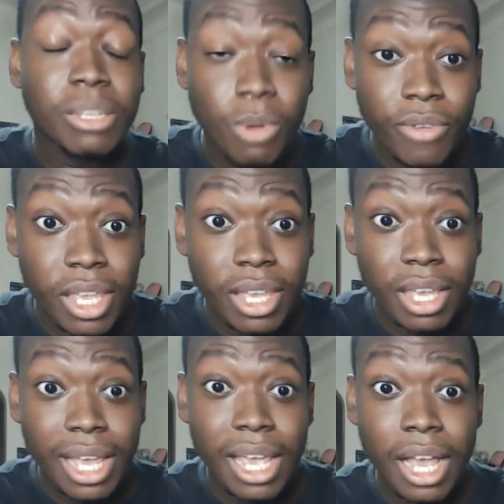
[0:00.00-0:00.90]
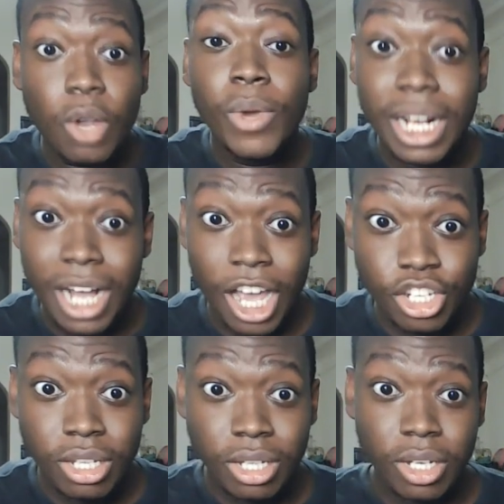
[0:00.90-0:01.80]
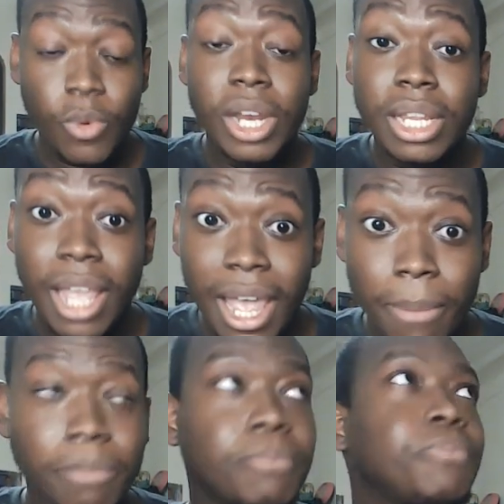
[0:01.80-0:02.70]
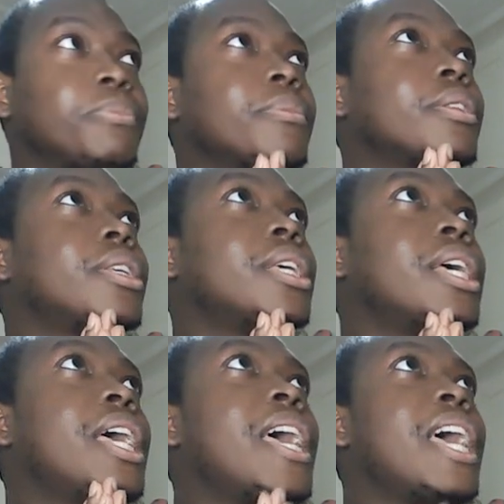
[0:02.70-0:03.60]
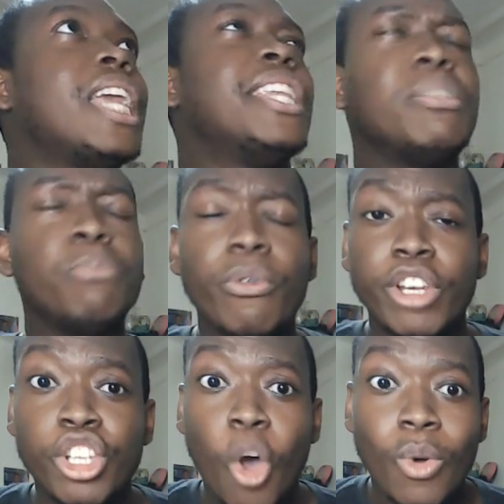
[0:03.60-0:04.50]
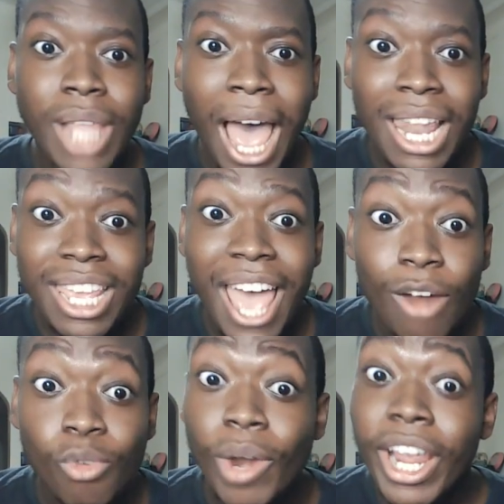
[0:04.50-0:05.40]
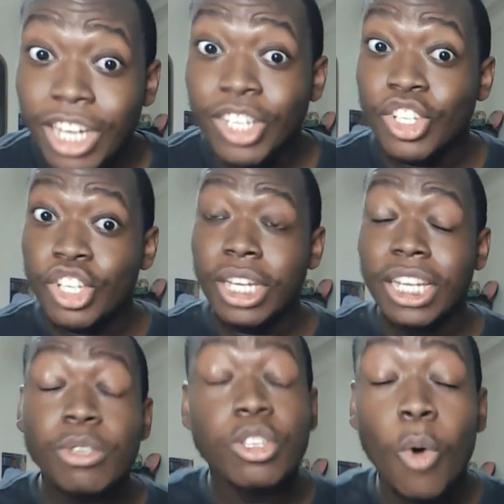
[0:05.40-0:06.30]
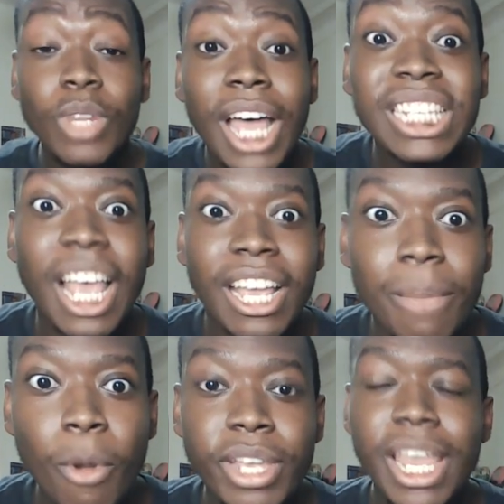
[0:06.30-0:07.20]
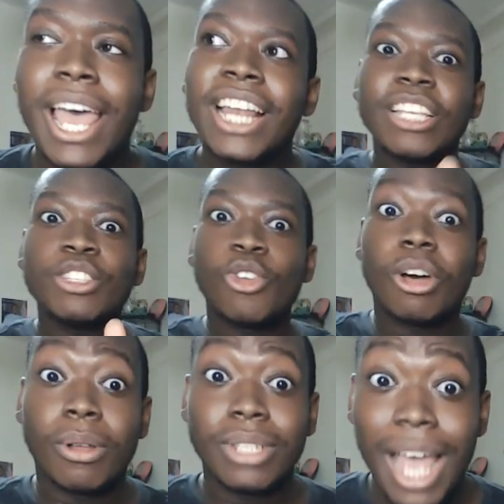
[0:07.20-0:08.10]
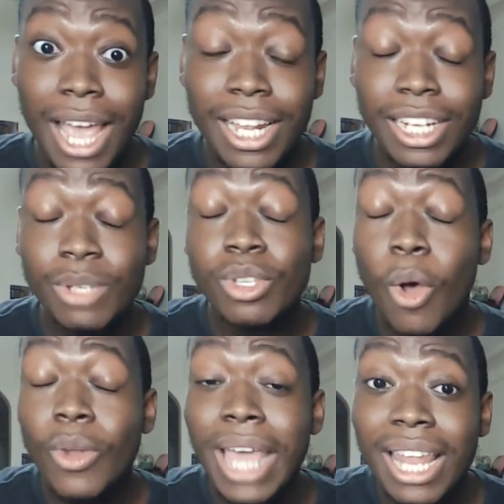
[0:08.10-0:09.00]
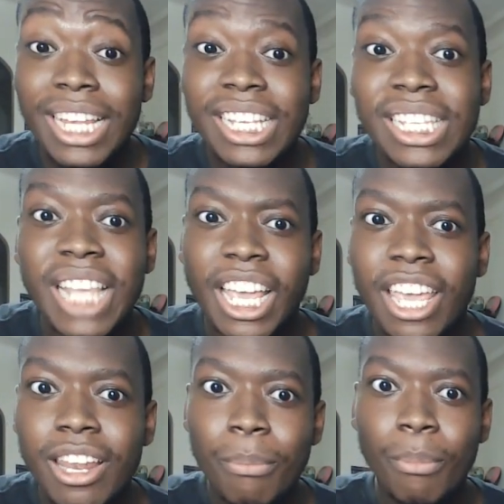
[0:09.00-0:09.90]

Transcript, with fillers: movie, Queen Akasha, Queen of the Damned, this movie showed that Aaliyah had range. This is only her second movie. Let's talk about that. This is only Aaliyah's second